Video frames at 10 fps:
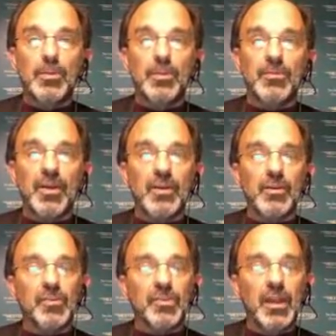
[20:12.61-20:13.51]

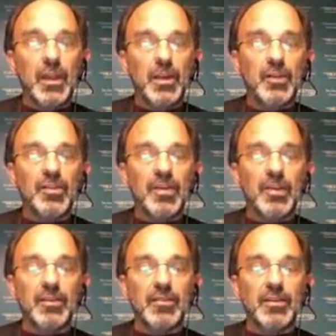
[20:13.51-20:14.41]
provider's caries
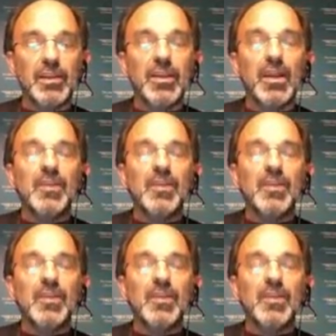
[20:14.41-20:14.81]
activity